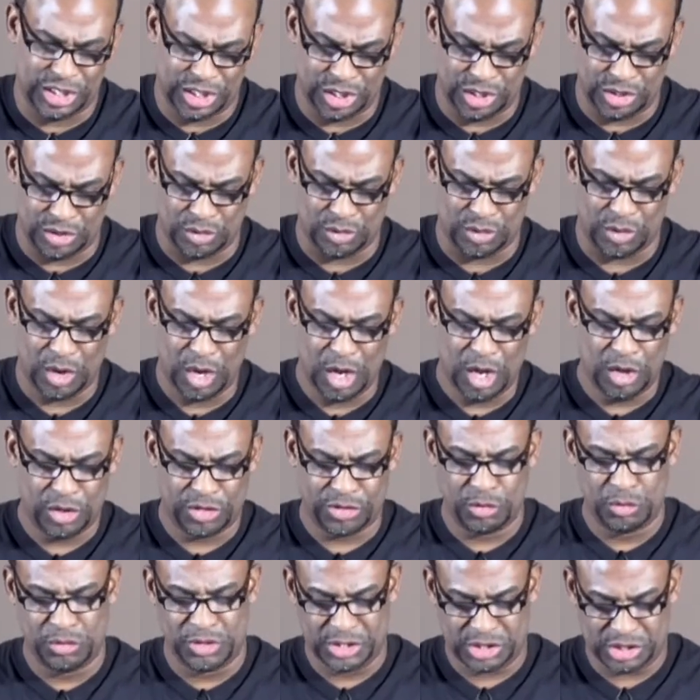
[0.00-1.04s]
you
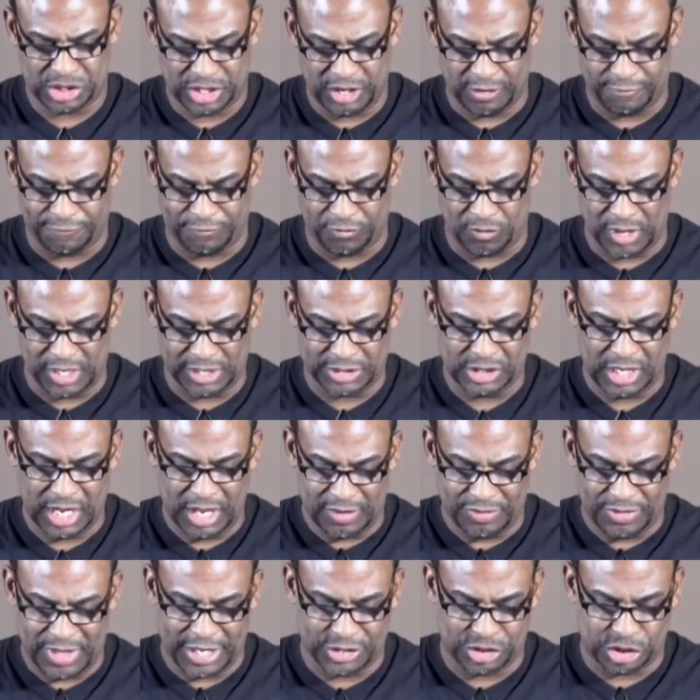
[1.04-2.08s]
through the sufferings
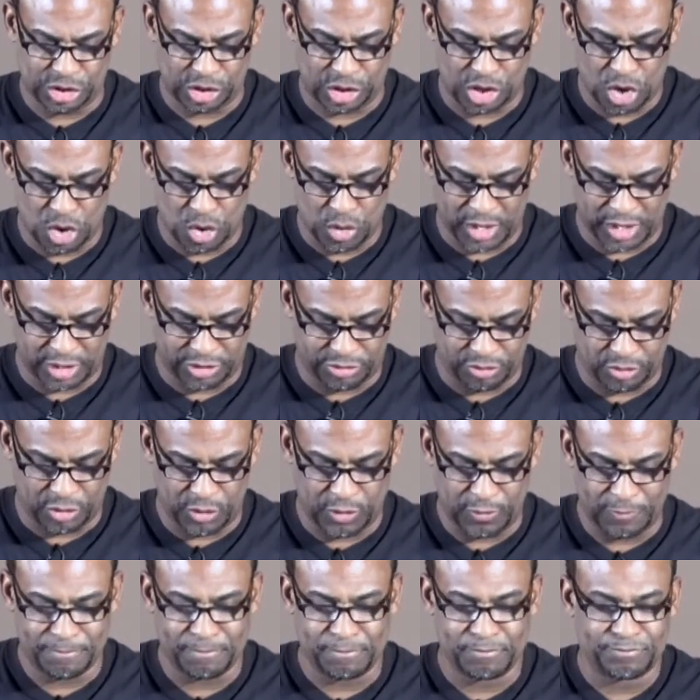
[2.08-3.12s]
that you're going
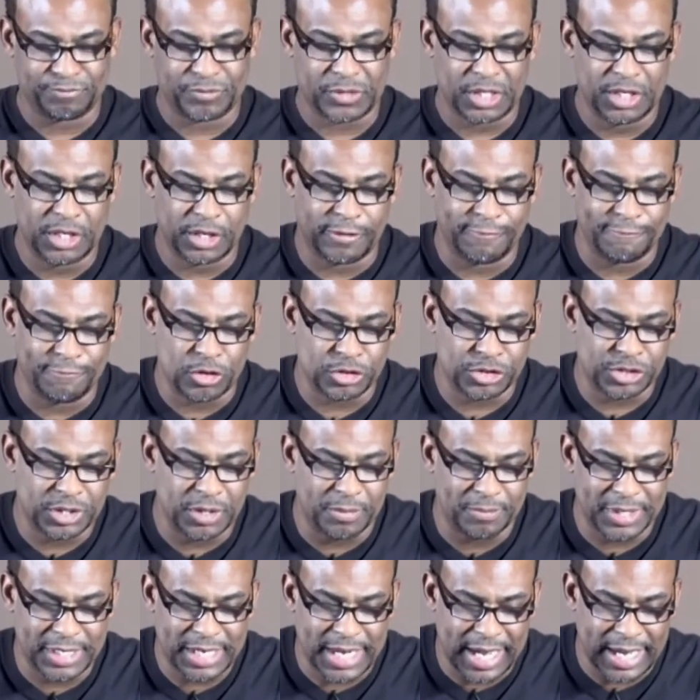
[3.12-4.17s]
through. Look at verse
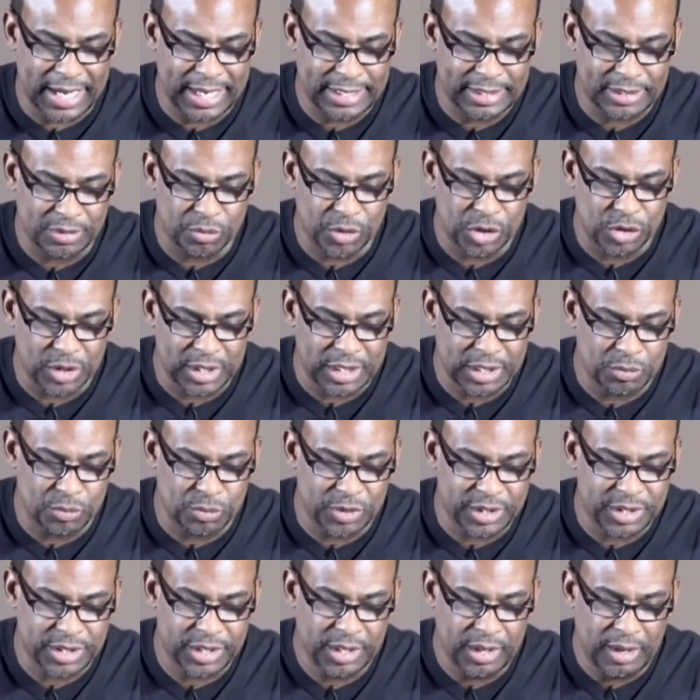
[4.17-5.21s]
number 9, and we're going to end
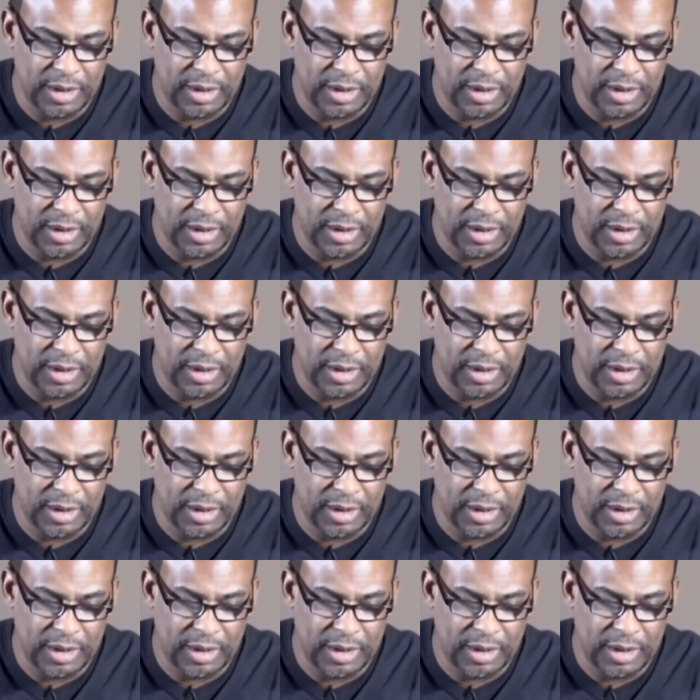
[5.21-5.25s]
with